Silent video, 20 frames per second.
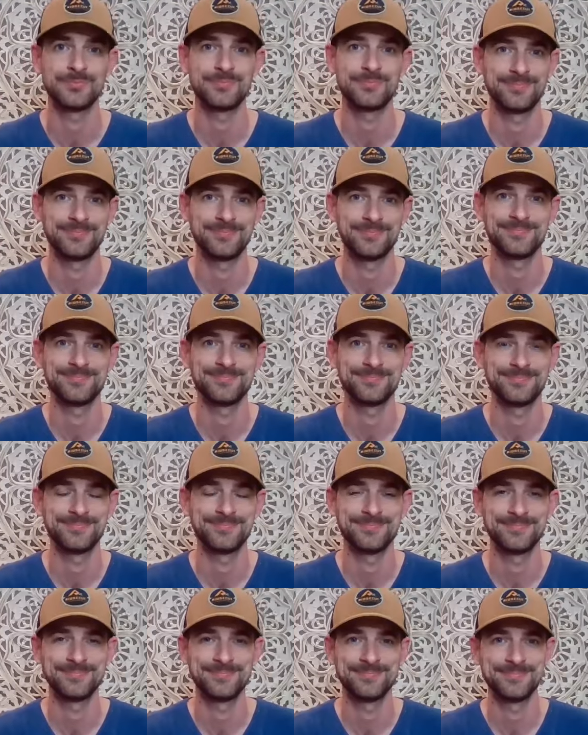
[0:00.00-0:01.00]

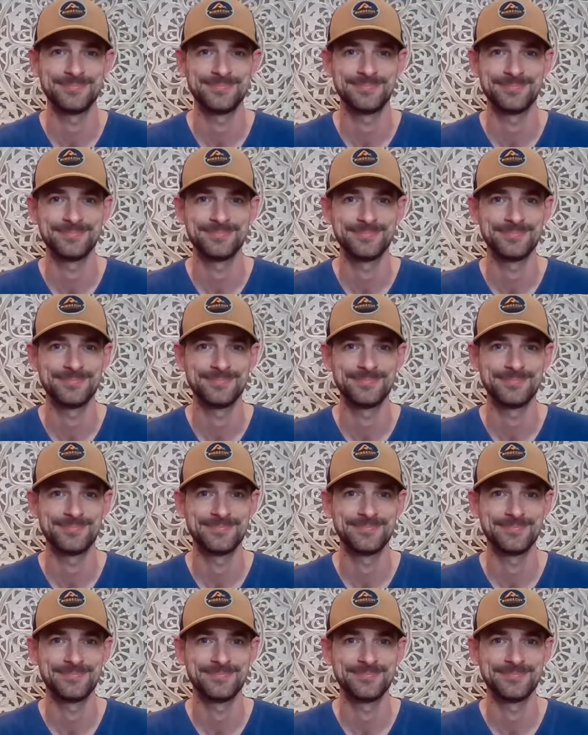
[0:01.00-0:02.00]

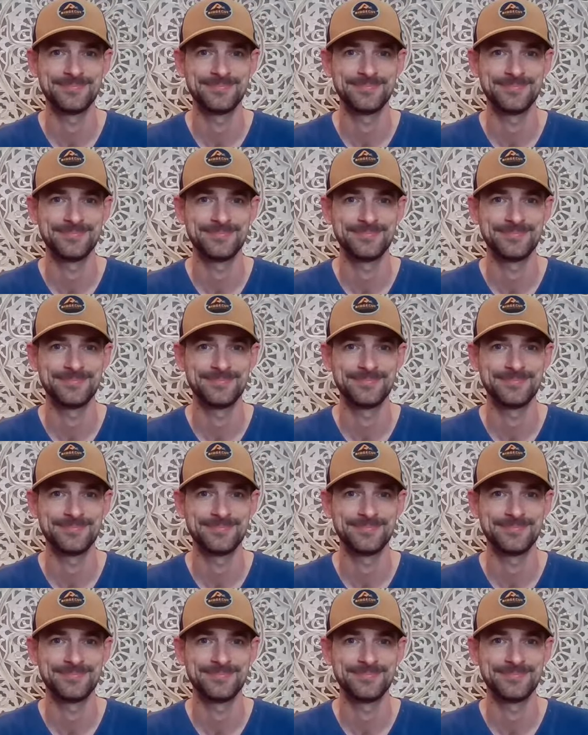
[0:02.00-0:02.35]
No one is speaking in this clip.